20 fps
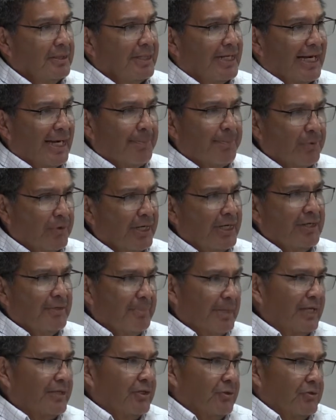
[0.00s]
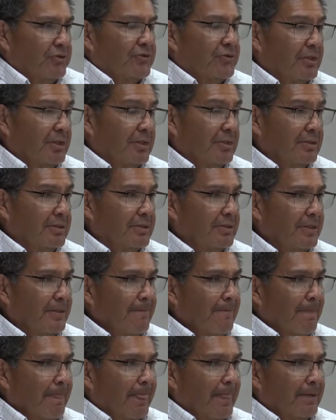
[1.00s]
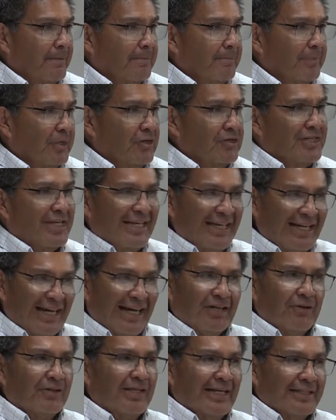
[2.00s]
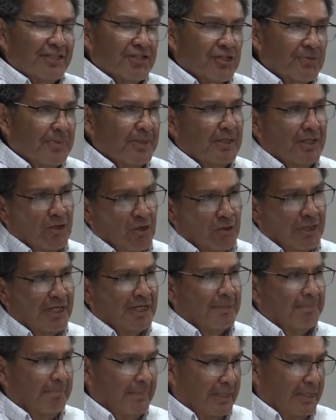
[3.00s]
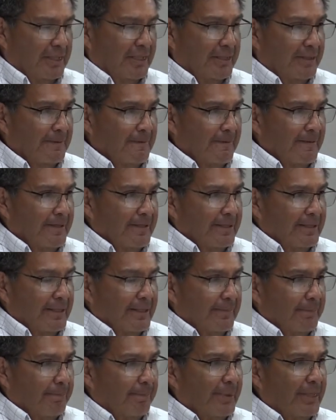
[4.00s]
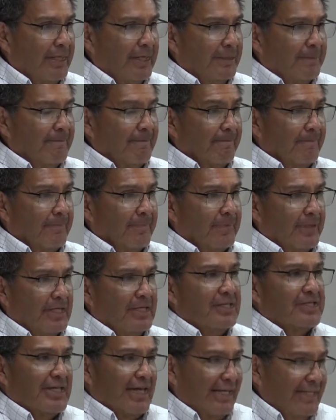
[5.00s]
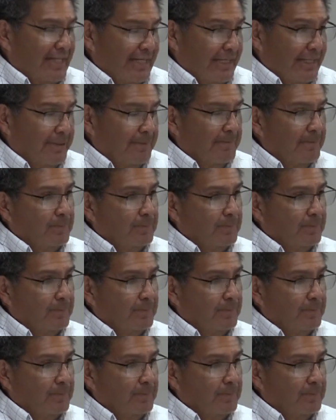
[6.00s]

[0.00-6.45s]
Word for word: I pray about those things because, again, I don't like to spend a whole lot of money, but things I need.